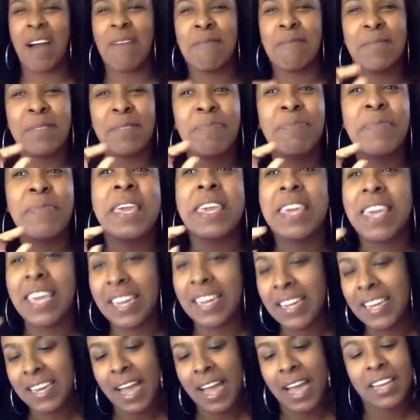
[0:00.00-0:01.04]
I'm
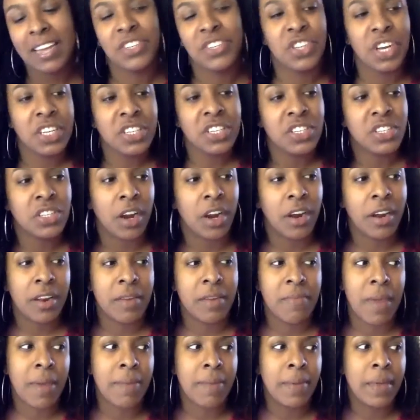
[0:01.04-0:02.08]
beginning. I just started
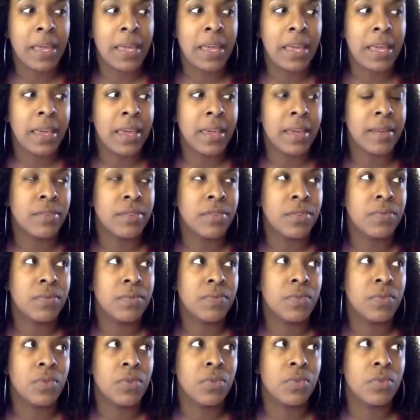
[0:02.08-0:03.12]
maybe
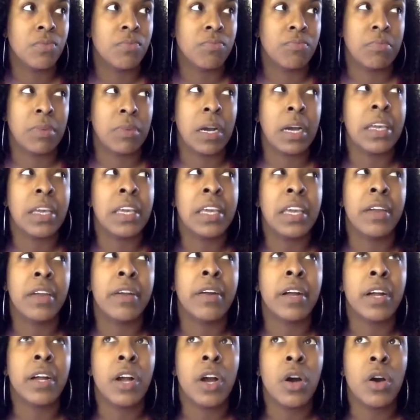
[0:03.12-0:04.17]
a
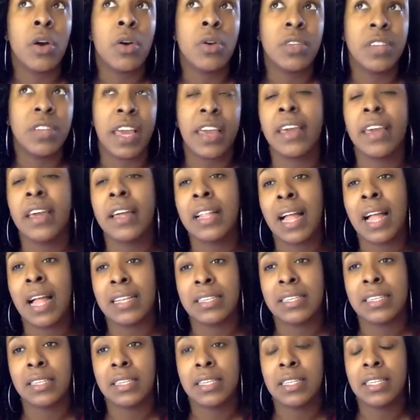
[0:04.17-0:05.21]
year ago taking
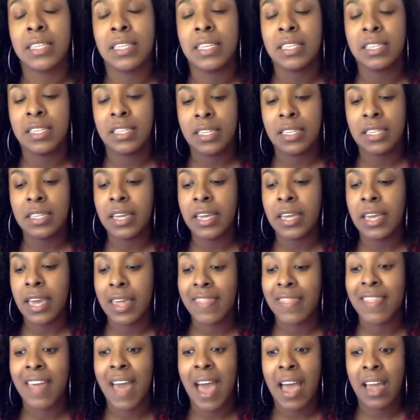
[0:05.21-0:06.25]
classes consistently
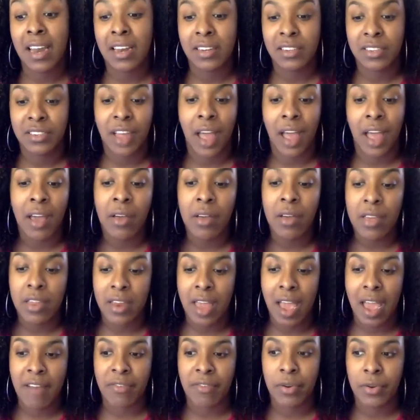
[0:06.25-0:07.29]
in that style in
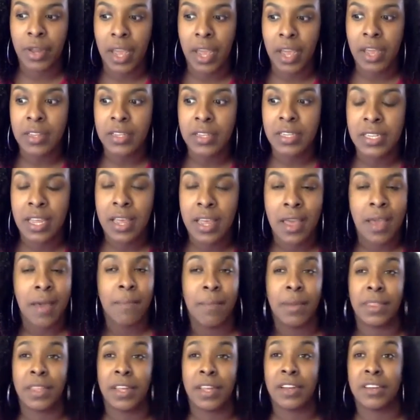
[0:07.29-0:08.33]
Afro dance.
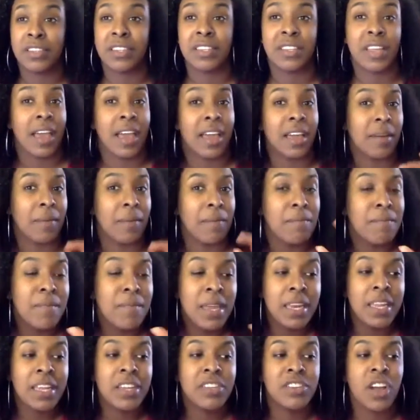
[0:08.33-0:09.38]
But there's like
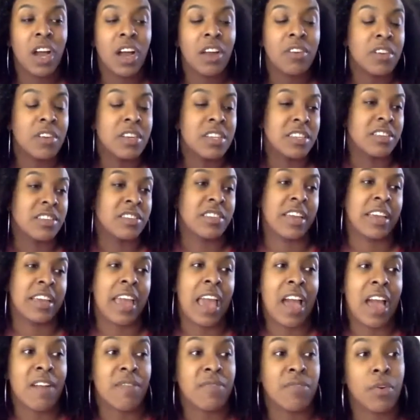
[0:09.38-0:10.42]
mini genres. There's like
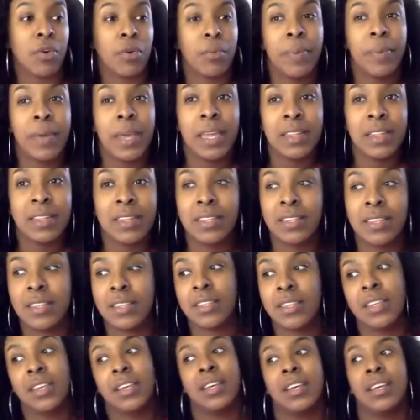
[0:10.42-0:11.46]
Afro
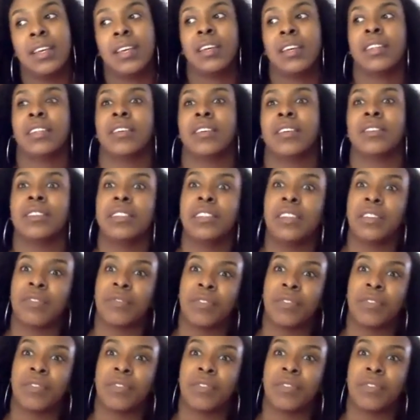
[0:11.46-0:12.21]
beats. There's